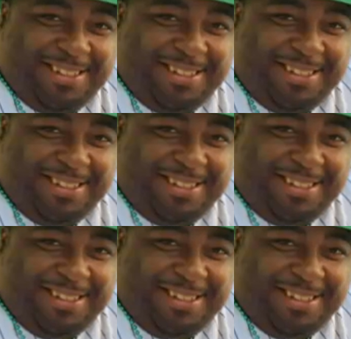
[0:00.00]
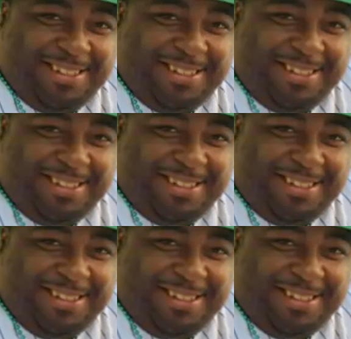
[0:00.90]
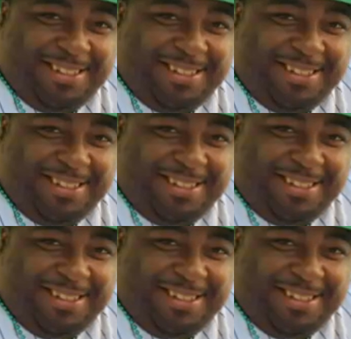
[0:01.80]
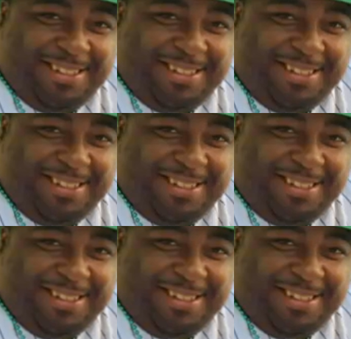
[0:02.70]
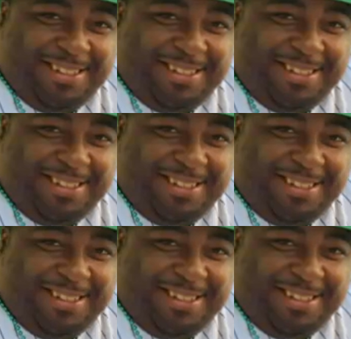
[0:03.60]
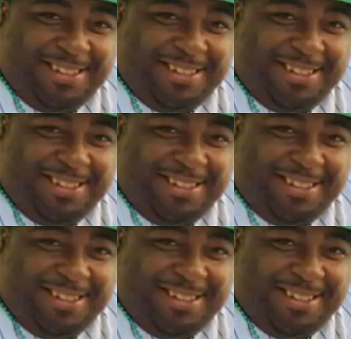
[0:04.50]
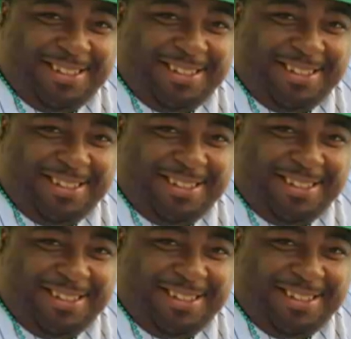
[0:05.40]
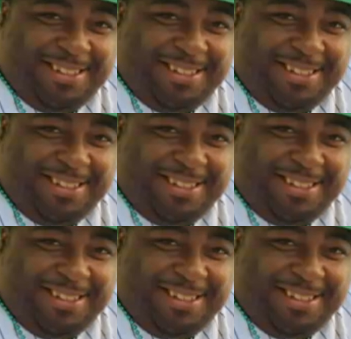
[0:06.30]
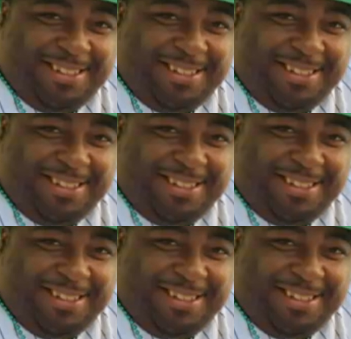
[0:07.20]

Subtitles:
[no speech]